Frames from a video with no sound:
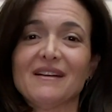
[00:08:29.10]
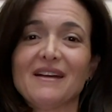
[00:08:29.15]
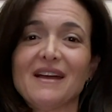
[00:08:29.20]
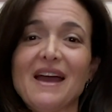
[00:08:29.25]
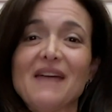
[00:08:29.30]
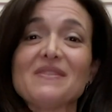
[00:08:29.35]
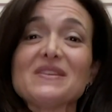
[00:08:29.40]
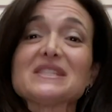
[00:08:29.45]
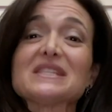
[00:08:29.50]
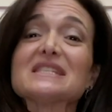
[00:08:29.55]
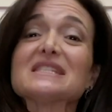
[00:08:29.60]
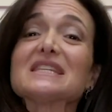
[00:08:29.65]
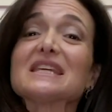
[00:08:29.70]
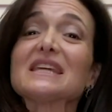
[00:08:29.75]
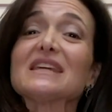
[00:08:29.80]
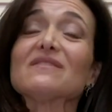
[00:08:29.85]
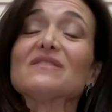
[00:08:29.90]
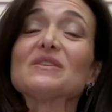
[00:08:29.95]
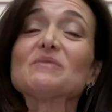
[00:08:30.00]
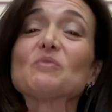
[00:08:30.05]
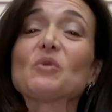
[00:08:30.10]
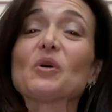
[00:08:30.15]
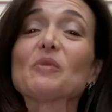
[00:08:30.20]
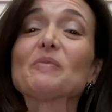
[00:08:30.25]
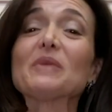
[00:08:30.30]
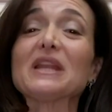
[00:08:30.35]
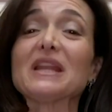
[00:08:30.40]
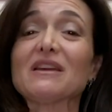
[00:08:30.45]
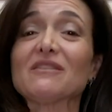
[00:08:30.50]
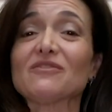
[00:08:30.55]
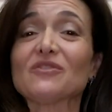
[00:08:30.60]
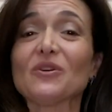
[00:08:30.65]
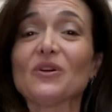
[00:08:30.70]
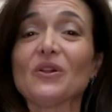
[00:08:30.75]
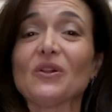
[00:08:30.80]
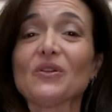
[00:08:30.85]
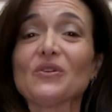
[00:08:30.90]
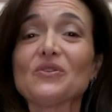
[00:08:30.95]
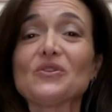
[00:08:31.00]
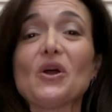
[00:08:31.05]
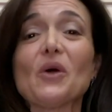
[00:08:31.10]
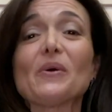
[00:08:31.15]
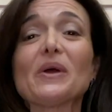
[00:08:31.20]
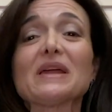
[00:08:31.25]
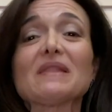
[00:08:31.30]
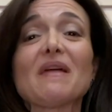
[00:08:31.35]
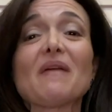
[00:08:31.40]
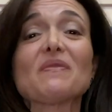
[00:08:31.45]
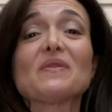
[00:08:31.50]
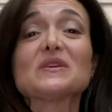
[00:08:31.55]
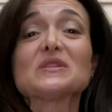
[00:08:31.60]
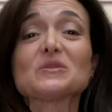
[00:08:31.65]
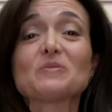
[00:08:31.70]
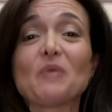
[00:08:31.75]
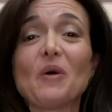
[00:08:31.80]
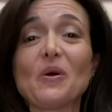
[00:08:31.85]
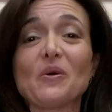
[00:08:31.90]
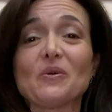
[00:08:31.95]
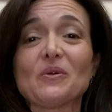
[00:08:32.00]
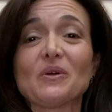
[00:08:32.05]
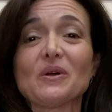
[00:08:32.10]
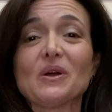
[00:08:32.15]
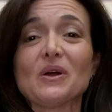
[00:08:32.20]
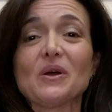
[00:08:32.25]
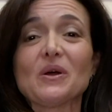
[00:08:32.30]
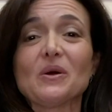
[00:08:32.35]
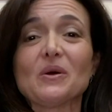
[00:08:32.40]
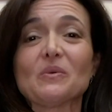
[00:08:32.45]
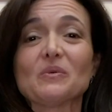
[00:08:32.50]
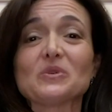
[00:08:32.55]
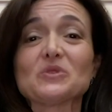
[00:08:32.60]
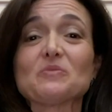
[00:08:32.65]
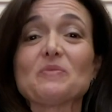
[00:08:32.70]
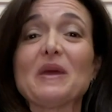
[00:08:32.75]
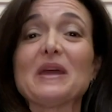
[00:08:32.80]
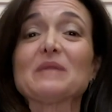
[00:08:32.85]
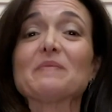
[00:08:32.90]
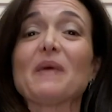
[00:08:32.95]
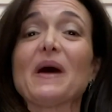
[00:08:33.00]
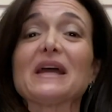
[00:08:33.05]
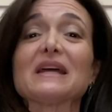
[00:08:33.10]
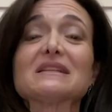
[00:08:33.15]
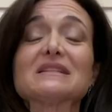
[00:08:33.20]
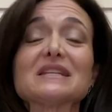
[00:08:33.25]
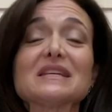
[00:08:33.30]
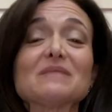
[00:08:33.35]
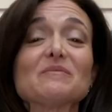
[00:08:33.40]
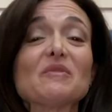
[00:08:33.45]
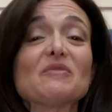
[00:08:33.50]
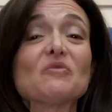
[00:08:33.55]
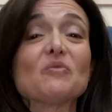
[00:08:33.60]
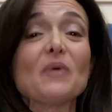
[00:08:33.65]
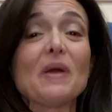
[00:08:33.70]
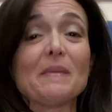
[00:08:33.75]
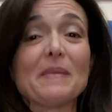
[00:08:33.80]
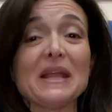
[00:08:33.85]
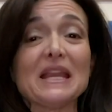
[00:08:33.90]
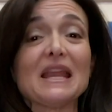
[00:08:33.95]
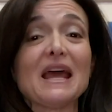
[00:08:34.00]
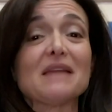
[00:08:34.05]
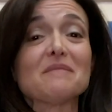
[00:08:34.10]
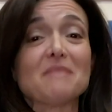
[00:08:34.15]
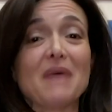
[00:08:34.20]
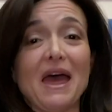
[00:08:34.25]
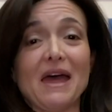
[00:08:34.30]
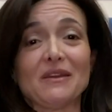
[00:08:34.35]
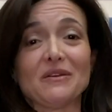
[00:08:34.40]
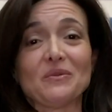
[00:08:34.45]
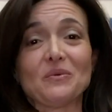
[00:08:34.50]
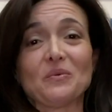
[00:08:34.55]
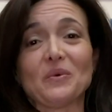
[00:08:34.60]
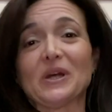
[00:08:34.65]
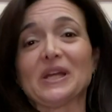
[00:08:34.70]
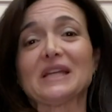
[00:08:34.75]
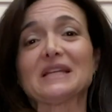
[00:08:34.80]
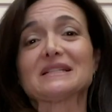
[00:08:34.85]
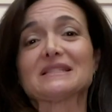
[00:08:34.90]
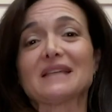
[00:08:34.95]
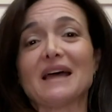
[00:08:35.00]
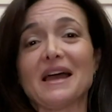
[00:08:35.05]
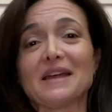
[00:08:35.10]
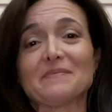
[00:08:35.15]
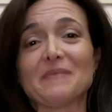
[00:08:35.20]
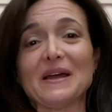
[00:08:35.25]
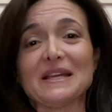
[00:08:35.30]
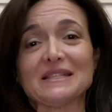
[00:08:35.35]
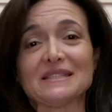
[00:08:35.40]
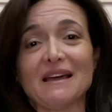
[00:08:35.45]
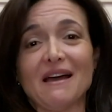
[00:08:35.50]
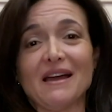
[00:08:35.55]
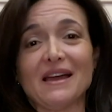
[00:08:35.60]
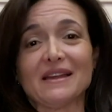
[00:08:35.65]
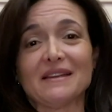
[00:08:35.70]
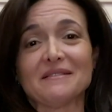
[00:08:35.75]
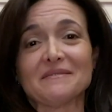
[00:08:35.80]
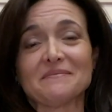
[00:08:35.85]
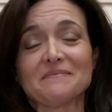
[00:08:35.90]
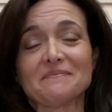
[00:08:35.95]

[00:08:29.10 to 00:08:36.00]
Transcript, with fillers: And this is even more meaningful knowing that this vote was made by a team of women and men working side by side.